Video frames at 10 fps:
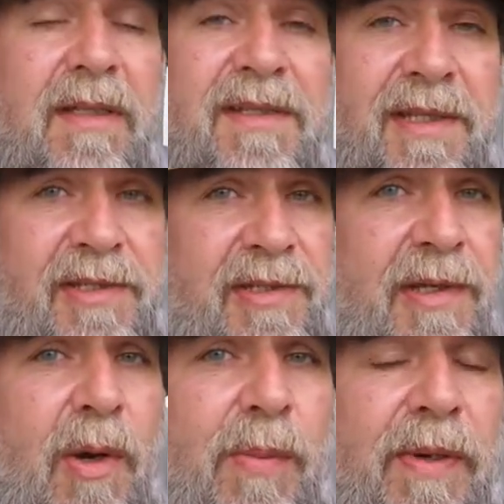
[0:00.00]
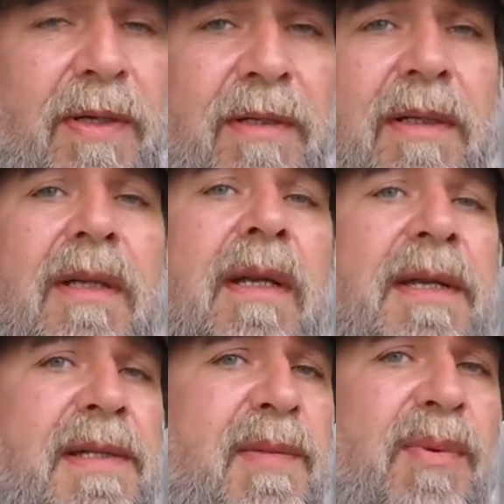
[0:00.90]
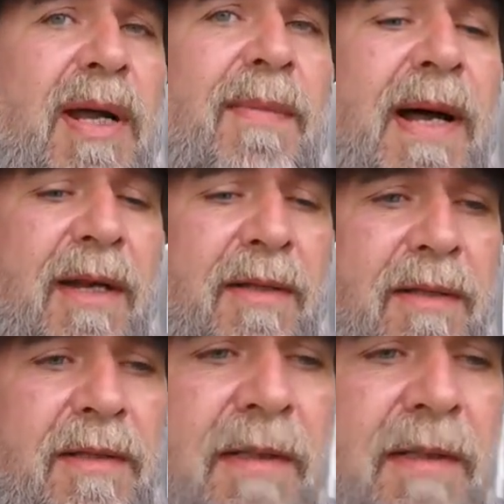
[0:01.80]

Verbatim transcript: dish soap in a spray bottle.